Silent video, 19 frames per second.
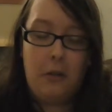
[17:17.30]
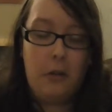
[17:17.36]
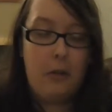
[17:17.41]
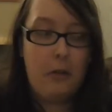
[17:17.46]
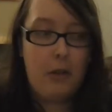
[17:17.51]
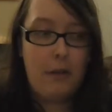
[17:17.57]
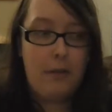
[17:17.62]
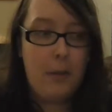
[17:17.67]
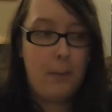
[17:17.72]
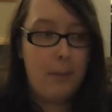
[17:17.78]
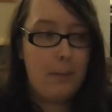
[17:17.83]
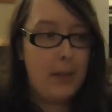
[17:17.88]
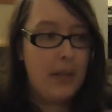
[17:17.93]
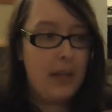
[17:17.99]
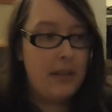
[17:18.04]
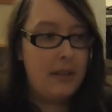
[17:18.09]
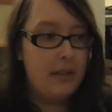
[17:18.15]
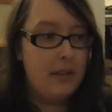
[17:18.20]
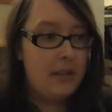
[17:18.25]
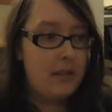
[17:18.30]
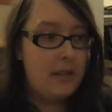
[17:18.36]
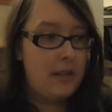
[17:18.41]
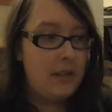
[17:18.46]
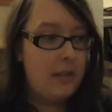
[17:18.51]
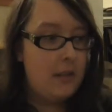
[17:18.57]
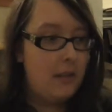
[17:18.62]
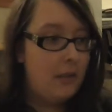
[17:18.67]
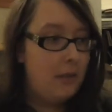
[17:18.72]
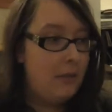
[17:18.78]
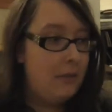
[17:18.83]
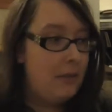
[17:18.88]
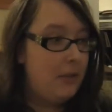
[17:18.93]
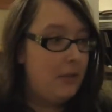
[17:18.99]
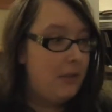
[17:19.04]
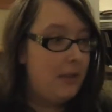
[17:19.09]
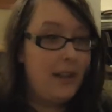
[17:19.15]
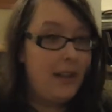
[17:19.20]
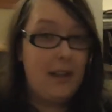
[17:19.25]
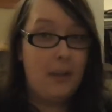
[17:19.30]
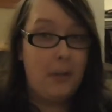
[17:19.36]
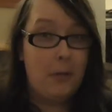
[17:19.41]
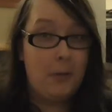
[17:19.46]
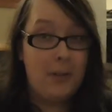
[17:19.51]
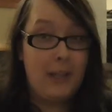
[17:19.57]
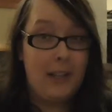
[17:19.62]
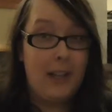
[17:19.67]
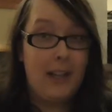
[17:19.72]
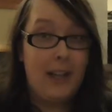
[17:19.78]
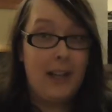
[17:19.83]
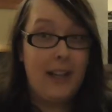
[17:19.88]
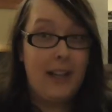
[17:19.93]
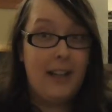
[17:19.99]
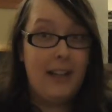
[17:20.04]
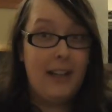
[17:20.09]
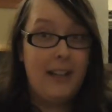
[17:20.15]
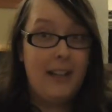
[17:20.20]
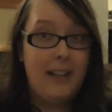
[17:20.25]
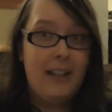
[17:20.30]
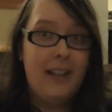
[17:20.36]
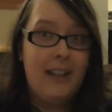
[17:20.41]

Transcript: All of the bigness up till now was a lie.